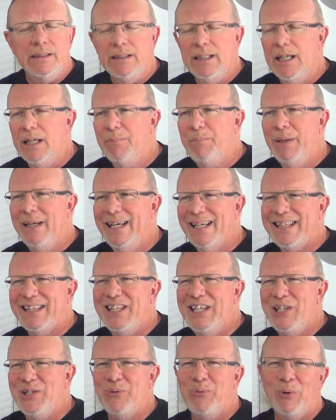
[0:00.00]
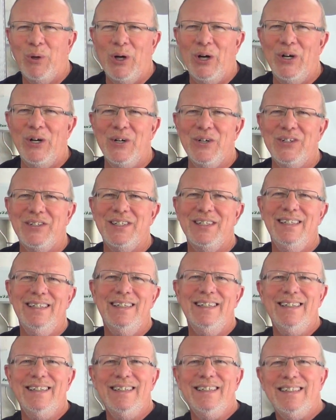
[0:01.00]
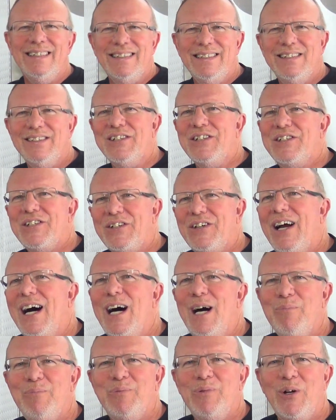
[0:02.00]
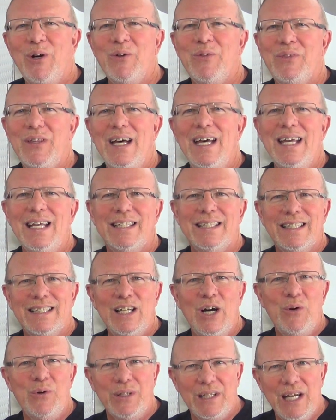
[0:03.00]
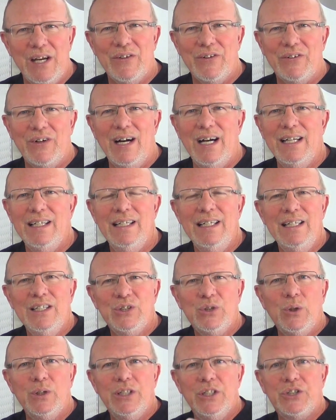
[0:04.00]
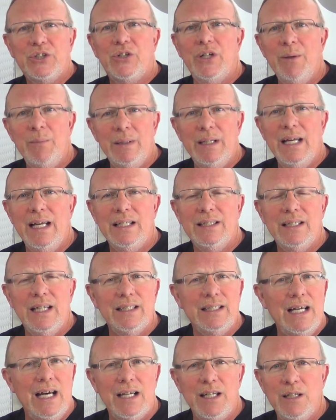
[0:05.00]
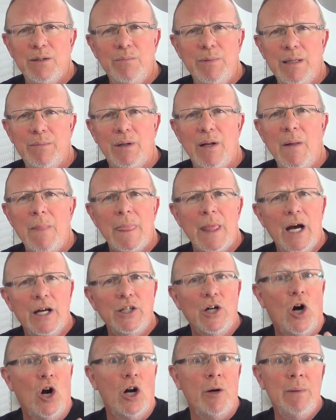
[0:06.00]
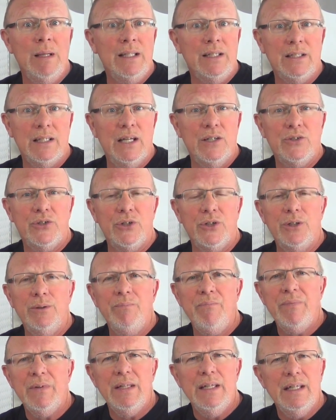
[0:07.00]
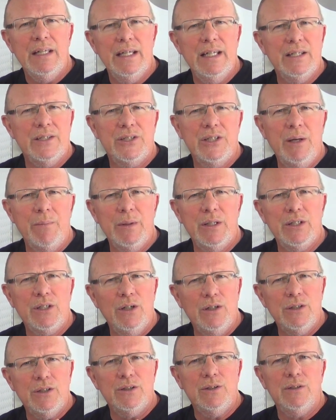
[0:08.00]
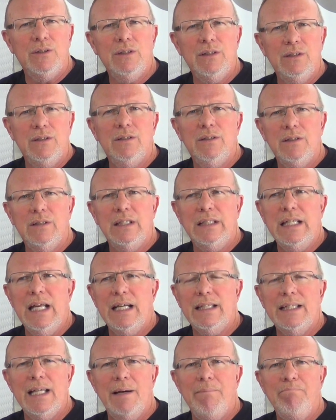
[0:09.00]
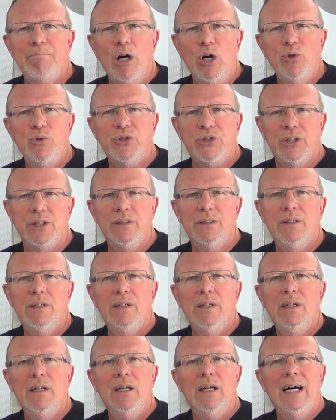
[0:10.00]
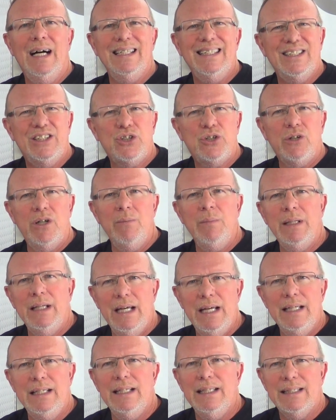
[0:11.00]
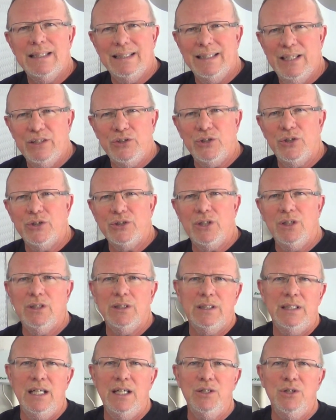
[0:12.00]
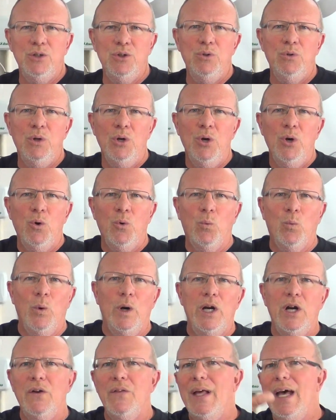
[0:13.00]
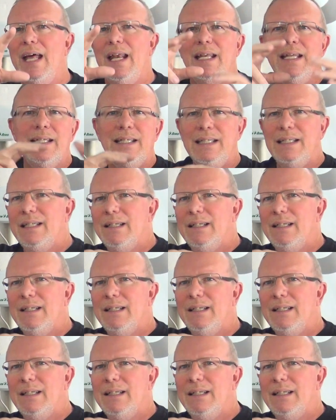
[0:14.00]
They pick these words to describe certain things that go together, right? So it discriminates, that's how you remember. An arming sensor is something that's going to detect that motion. A discriminating sensor is going to tell you where that